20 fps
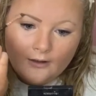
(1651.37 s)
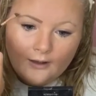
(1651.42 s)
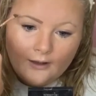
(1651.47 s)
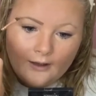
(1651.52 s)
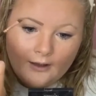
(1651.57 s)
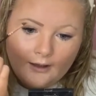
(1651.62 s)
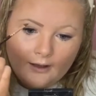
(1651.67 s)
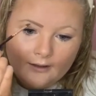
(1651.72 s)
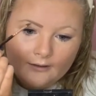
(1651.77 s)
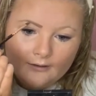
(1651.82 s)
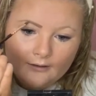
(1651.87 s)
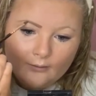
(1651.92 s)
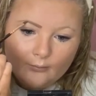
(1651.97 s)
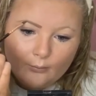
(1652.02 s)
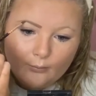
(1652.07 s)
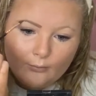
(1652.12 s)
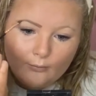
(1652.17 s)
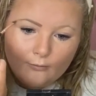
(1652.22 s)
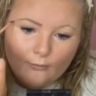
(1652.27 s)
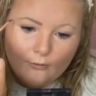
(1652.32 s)
as
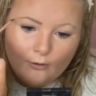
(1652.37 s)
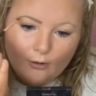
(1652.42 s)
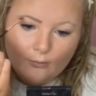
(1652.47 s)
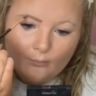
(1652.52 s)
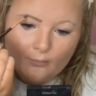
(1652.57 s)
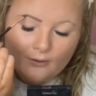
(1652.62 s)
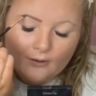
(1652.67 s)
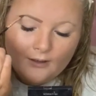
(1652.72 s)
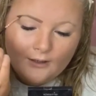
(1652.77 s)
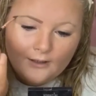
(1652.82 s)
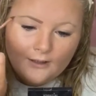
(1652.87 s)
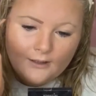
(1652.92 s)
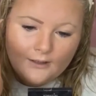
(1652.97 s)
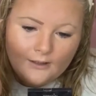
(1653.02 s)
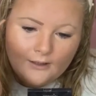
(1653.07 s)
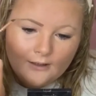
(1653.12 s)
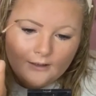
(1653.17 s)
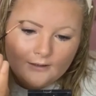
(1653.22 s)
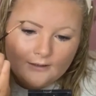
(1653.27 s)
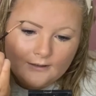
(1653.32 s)
it
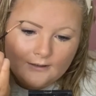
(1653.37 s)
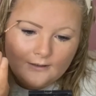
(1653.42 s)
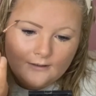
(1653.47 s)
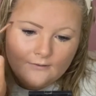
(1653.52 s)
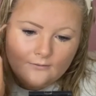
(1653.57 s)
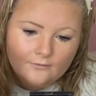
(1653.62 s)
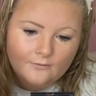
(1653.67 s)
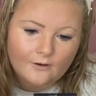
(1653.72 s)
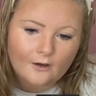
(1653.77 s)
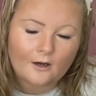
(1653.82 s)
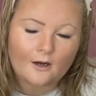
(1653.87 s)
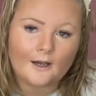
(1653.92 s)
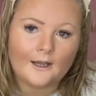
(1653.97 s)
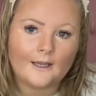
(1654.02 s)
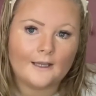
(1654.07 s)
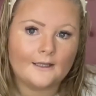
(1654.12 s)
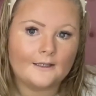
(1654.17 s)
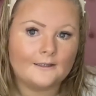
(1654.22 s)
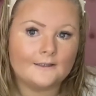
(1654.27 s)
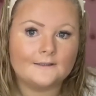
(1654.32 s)
properly
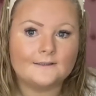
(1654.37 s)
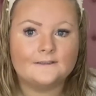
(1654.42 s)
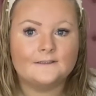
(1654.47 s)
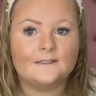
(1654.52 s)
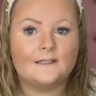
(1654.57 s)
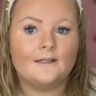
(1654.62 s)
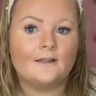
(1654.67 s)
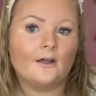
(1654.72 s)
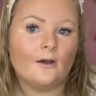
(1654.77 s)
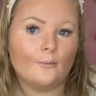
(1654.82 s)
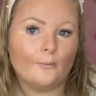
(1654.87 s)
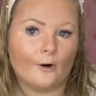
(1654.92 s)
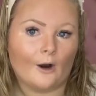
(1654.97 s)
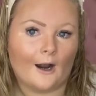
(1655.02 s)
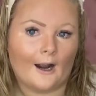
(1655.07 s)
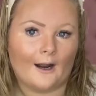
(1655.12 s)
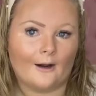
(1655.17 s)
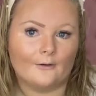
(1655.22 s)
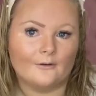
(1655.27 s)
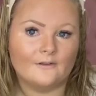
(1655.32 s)
defines the
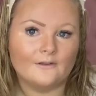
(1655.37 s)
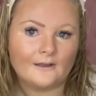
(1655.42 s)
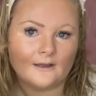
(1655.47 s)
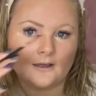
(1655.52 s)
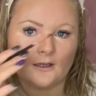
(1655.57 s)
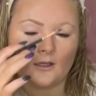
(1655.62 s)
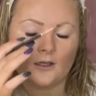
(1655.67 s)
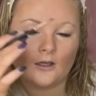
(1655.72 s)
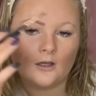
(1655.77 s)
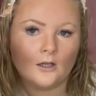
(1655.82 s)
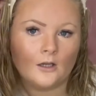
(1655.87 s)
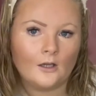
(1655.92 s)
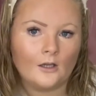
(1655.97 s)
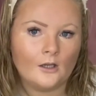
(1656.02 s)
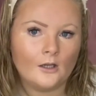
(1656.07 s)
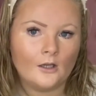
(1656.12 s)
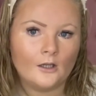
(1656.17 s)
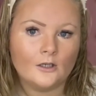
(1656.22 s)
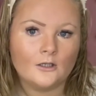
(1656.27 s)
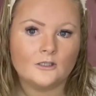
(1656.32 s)
brow, see?
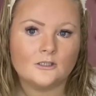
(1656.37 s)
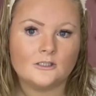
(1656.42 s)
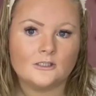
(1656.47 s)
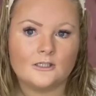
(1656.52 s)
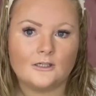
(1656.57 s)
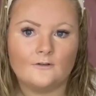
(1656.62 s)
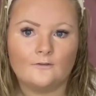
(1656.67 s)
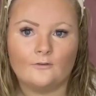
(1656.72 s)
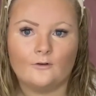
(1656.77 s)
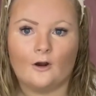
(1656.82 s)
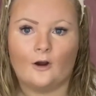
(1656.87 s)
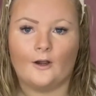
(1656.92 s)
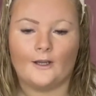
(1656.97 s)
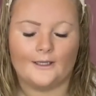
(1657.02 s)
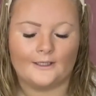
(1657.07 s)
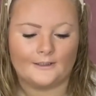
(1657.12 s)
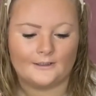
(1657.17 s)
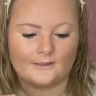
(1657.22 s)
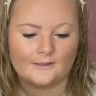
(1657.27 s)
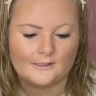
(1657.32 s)

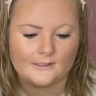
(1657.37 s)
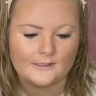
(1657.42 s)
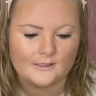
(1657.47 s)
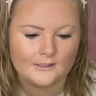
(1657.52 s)
Defined.